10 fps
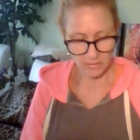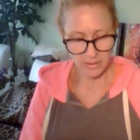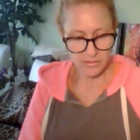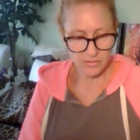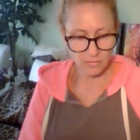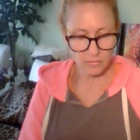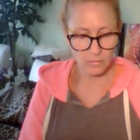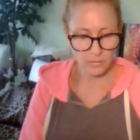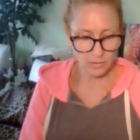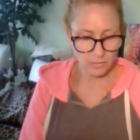All right, so
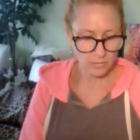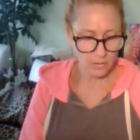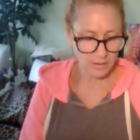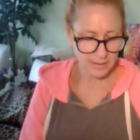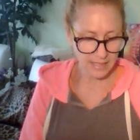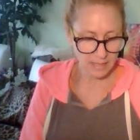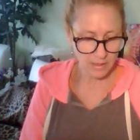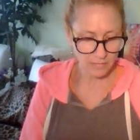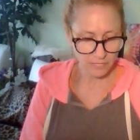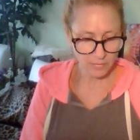the cards that came
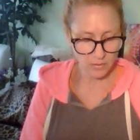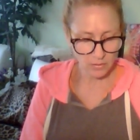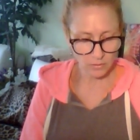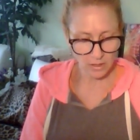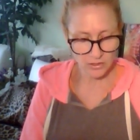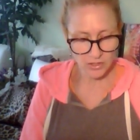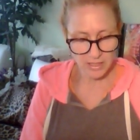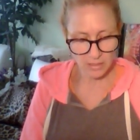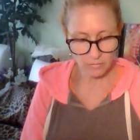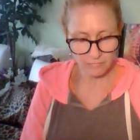out from the numerology
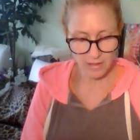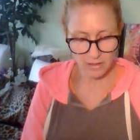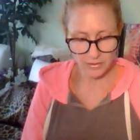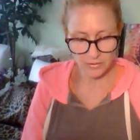deck were Follow